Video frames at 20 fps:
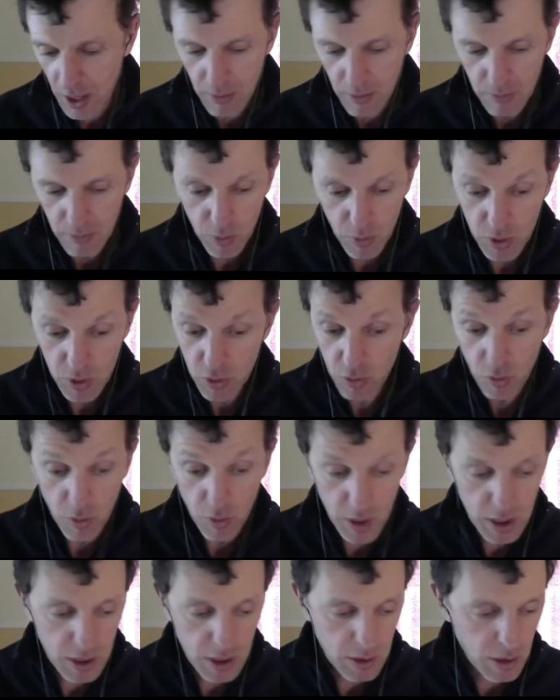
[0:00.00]
which
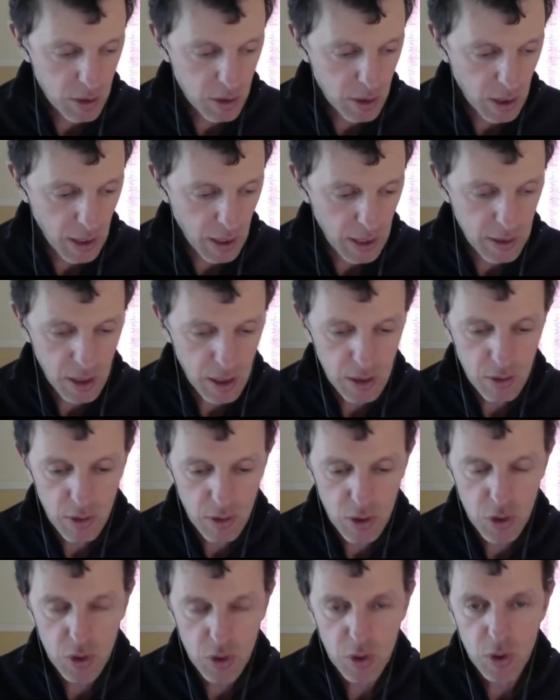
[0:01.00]
already exists, and then there
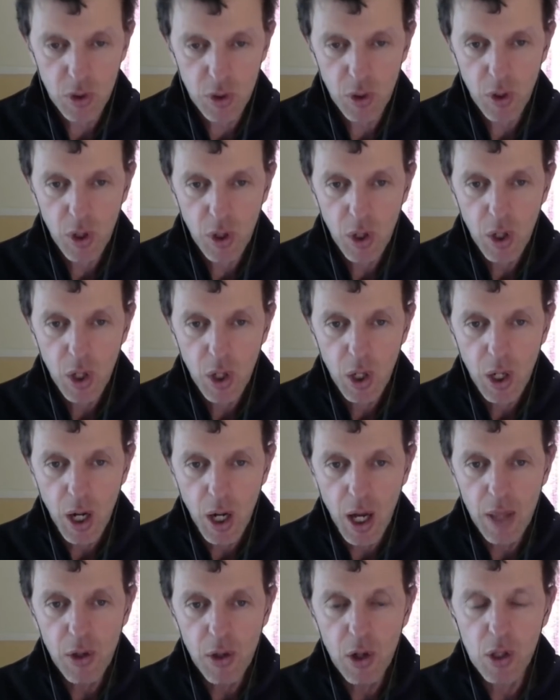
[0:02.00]
is,
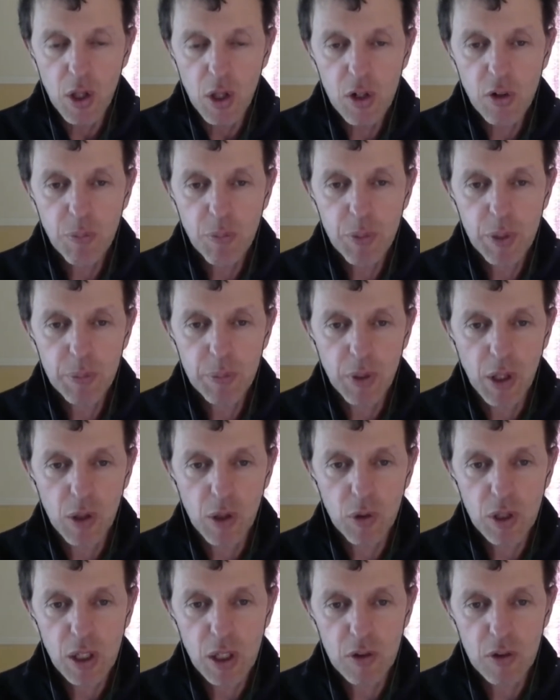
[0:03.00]
I know a lot of people are
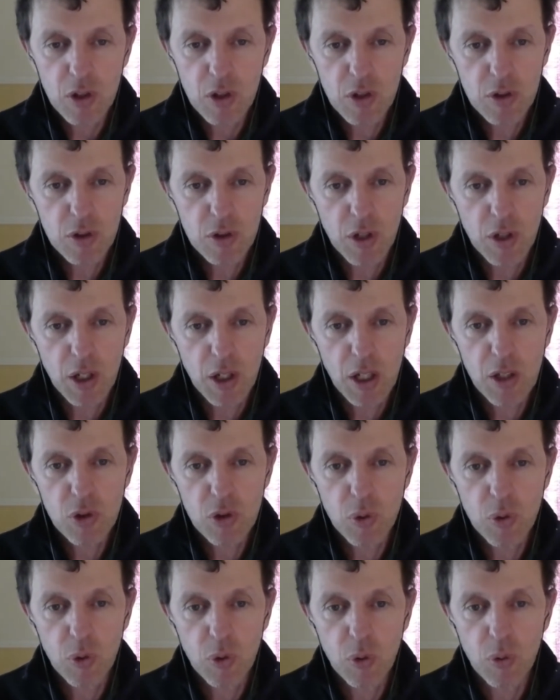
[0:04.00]
looking
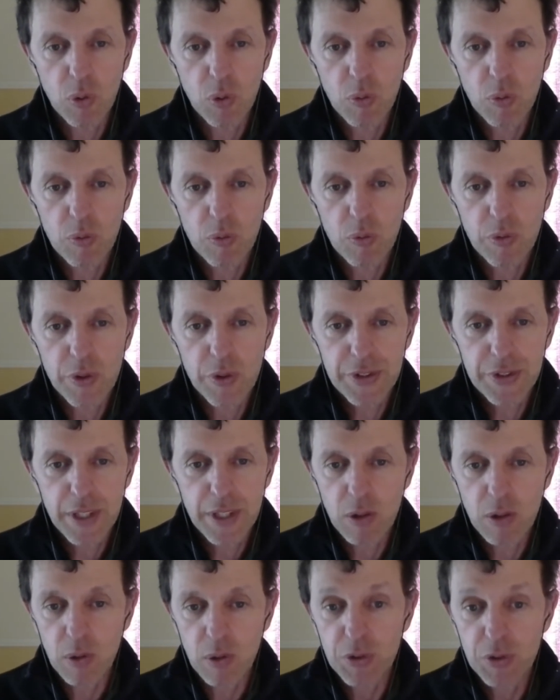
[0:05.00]
into this thing
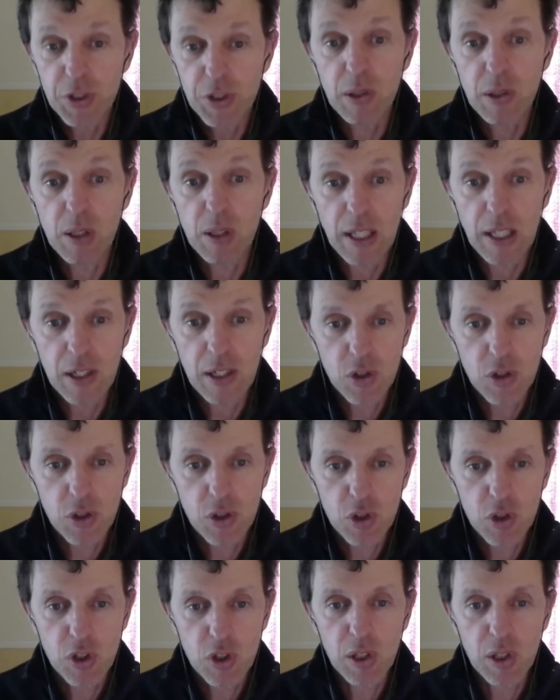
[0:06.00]
called teal
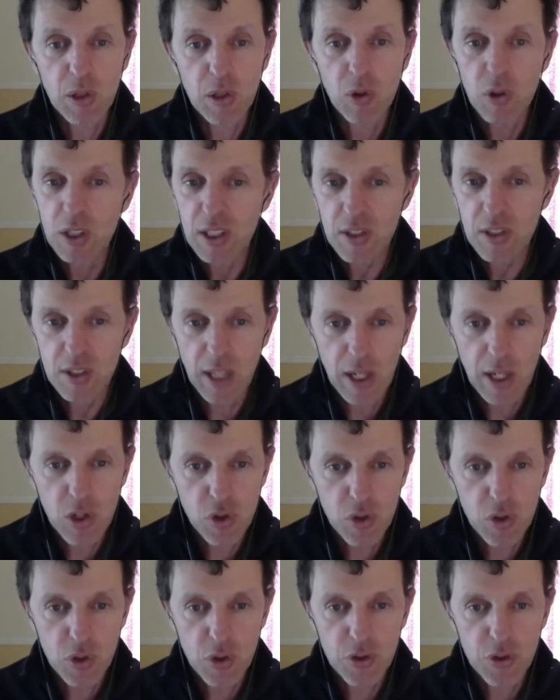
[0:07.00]

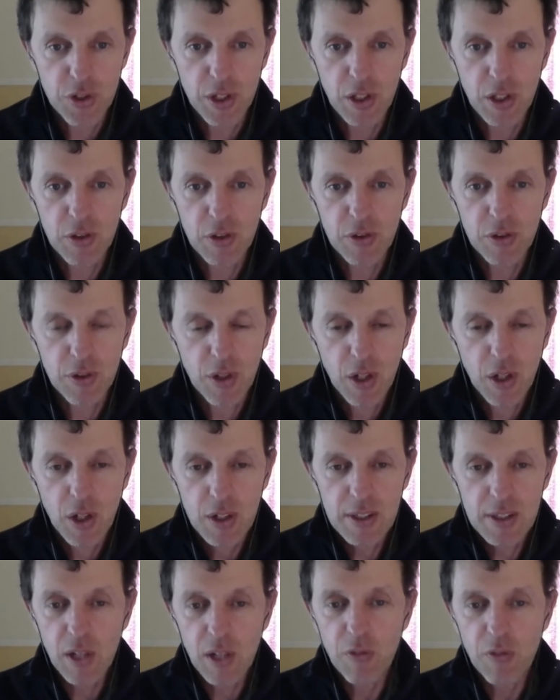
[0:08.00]
organizations and
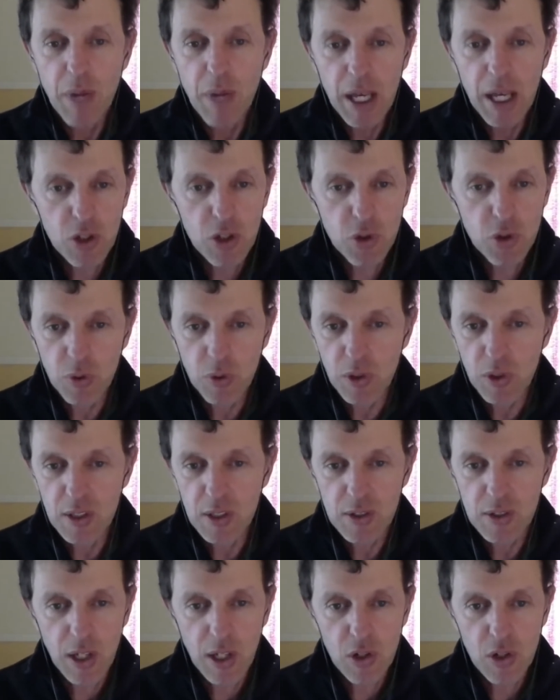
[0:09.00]
self-managed
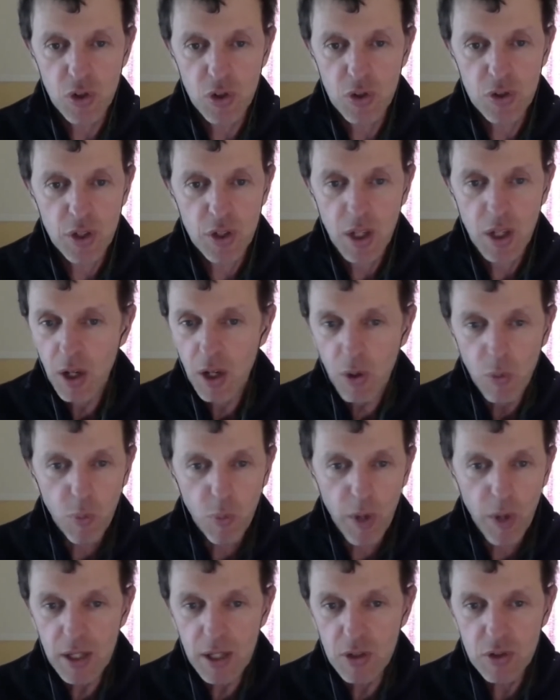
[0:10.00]
organizations.
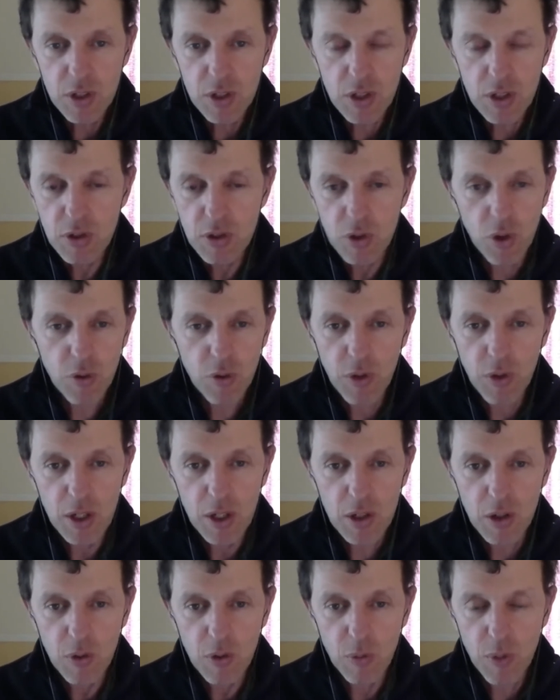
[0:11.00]
Where does this
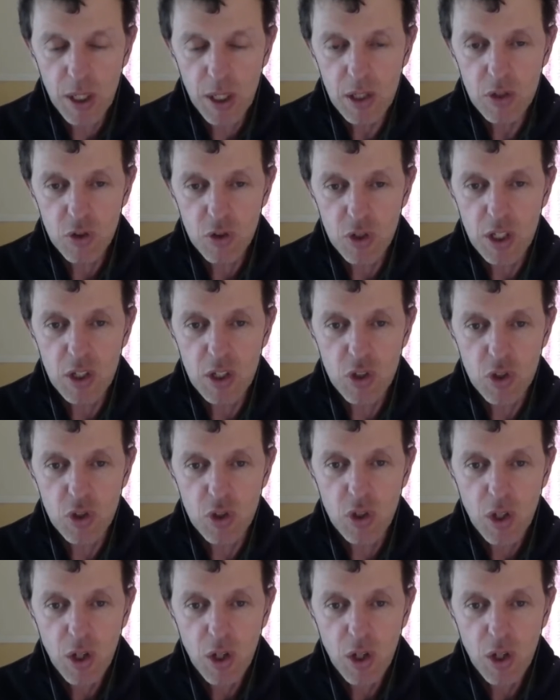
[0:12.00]
survey, where does this